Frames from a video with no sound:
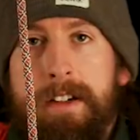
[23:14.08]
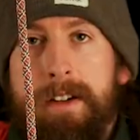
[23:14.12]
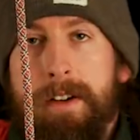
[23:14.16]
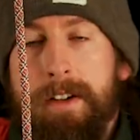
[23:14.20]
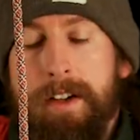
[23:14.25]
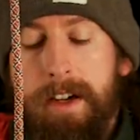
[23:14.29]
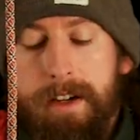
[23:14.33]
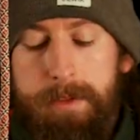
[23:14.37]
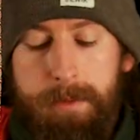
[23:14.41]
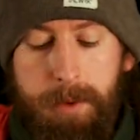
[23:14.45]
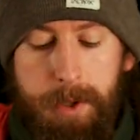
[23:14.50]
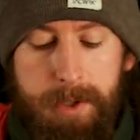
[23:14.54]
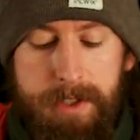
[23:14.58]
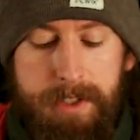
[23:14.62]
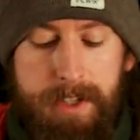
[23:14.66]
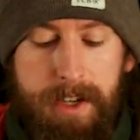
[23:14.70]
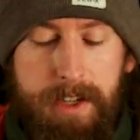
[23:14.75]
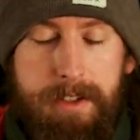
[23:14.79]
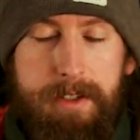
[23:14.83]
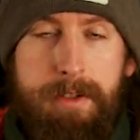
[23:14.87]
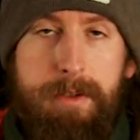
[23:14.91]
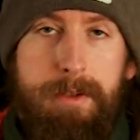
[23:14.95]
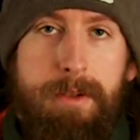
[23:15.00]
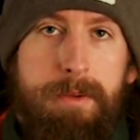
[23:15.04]
Okay, in worst
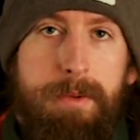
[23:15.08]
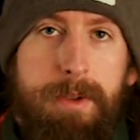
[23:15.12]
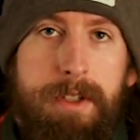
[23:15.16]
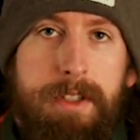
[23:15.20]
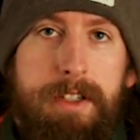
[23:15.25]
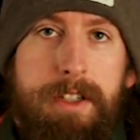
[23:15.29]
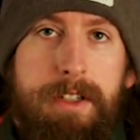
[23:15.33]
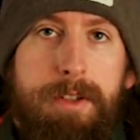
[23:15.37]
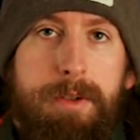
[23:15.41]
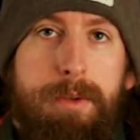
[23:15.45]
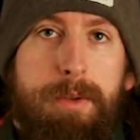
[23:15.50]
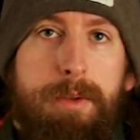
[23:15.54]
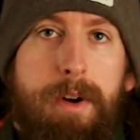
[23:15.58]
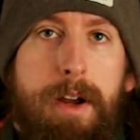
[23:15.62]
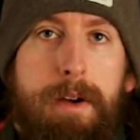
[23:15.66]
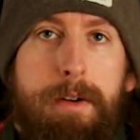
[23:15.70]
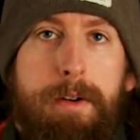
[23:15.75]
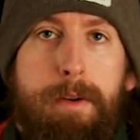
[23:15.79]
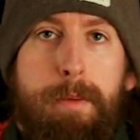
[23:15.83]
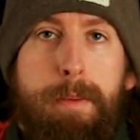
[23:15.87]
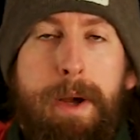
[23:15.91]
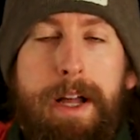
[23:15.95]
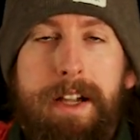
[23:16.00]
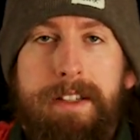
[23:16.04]
case you would need to
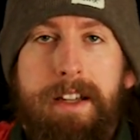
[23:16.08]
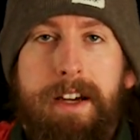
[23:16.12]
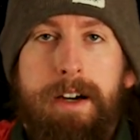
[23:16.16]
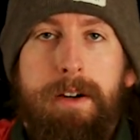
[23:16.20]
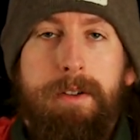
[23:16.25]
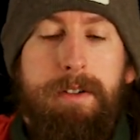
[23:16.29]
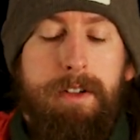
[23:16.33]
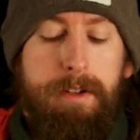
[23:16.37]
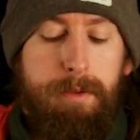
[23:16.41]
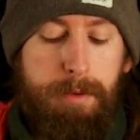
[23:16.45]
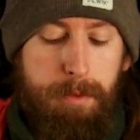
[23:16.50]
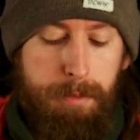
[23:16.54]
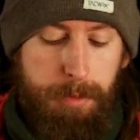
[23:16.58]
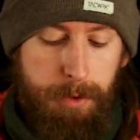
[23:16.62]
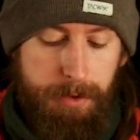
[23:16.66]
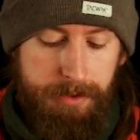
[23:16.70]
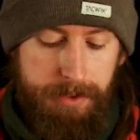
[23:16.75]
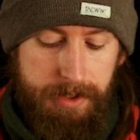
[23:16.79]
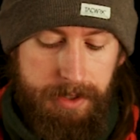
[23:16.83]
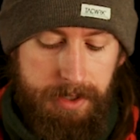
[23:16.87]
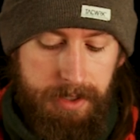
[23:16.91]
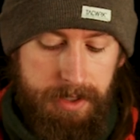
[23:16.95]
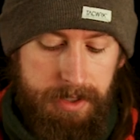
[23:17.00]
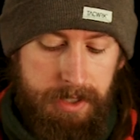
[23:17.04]
rappel down and remove
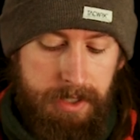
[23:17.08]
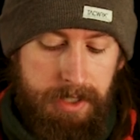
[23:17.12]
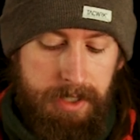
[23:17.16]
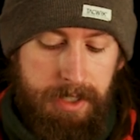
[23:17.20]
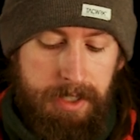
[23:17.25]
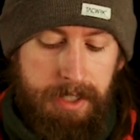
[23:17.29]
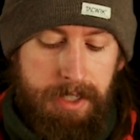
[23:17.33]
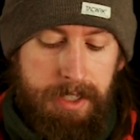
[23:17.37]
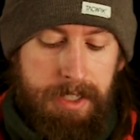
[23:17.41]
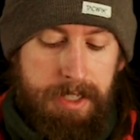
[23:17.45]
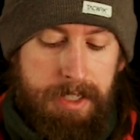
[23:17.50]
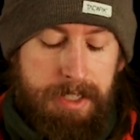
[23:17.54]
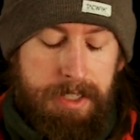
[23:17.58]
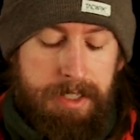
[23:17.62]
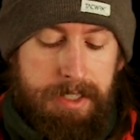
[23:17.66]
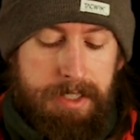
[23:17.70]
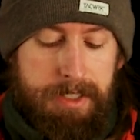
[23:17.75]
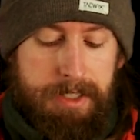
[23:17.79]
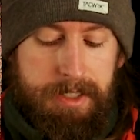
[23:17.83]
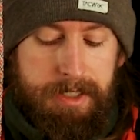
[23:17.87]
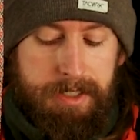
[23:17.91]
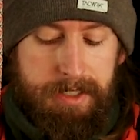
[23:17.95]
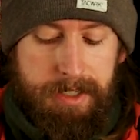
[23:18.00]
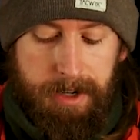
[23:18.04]
it.
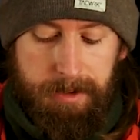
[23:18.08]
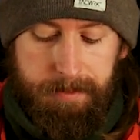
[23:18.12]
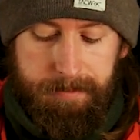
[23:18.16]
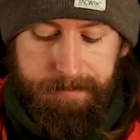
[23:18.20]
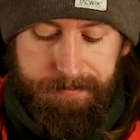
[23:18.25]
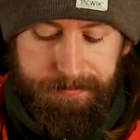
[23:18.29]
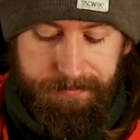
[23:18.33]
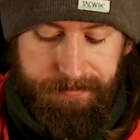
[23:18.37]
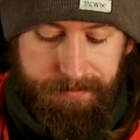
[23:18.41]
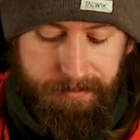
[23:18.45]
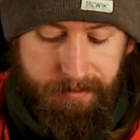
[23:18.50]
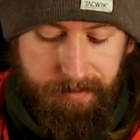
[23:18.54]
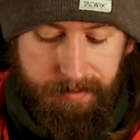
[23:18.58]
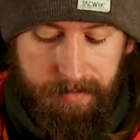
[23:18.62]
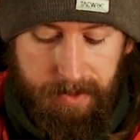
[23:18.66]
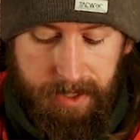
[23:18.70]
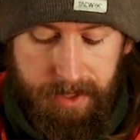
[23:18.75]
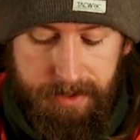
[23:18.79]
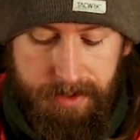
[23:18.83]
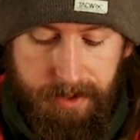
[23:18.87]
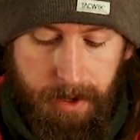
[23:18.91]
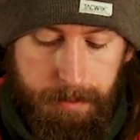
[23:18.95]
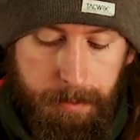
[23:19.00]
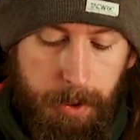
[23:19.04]
Yeah,
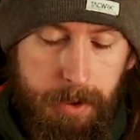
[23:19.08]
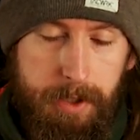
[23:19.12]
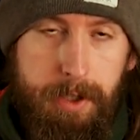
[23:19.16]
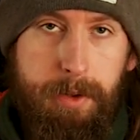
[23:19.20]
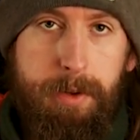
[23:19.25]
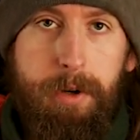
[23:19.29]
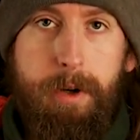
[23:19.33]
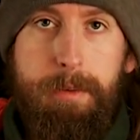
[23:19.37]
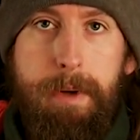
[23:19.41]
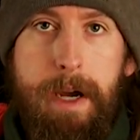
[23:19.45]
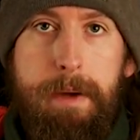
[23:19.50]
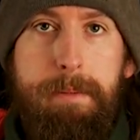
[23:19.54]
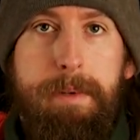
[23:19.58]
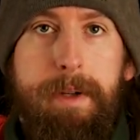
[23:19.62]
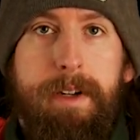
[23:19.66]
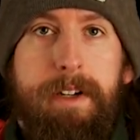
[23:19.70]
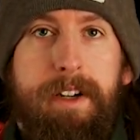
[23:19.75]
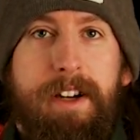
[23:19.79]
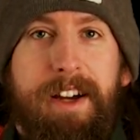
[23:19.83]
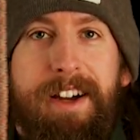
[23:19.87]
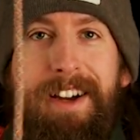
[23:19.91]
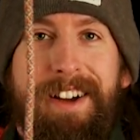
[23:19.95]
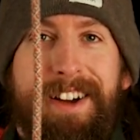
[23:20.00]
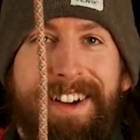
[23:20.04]
so I pull the rope up
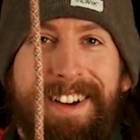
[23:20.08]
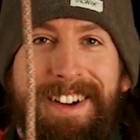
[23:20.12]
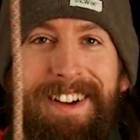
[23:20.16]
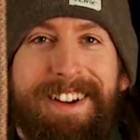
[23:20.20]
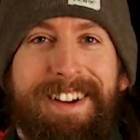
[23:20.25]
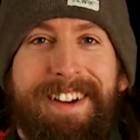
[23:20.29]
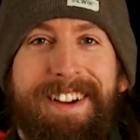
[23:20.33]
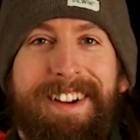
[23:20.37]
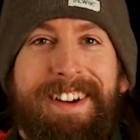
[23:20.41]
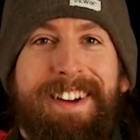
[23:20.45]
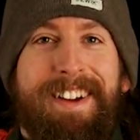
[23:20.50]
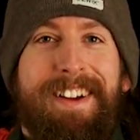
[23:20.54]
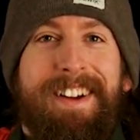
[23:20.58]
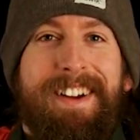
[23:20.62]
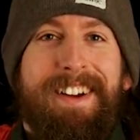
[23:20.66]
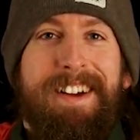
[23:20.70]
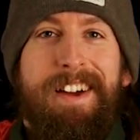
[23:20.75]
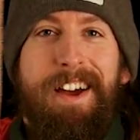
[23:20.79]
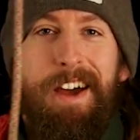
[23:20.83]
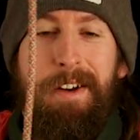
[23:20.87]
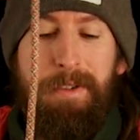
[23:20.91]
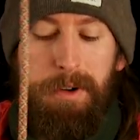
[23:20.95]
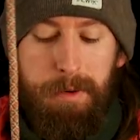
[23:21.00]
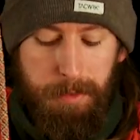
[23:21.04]

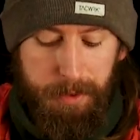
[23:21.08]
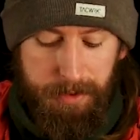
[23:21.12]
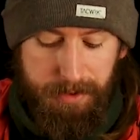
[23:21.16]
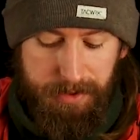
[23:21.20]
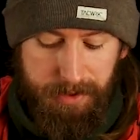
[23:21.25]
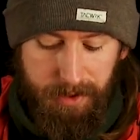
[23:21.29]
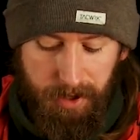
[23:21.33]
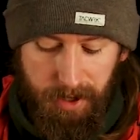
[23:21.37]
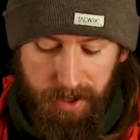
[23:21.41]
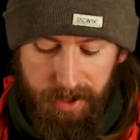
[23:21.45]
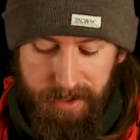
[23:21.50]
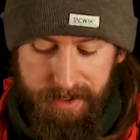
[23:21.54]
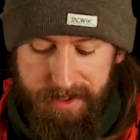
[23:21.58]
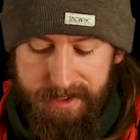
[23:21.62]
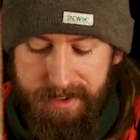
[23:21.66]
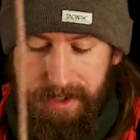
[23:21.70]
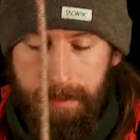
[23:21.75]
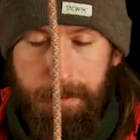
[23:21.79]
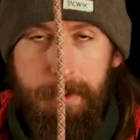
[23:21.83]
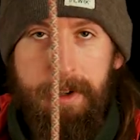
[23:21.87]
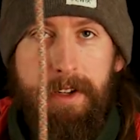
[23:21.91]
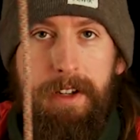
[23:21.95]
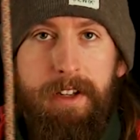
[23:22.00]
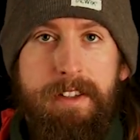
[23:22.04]
and remove all the
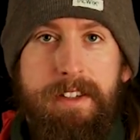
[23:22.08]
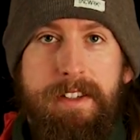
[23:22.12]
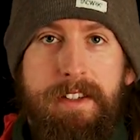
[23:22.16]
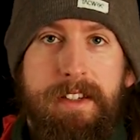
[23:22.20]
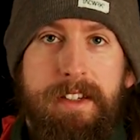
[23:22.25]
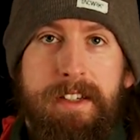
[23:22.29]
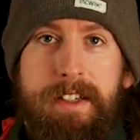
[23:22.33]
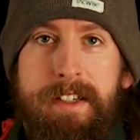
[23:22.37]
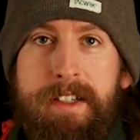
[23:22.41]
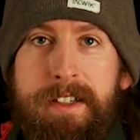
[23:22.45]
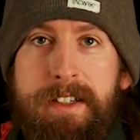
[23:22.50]
stopper knots.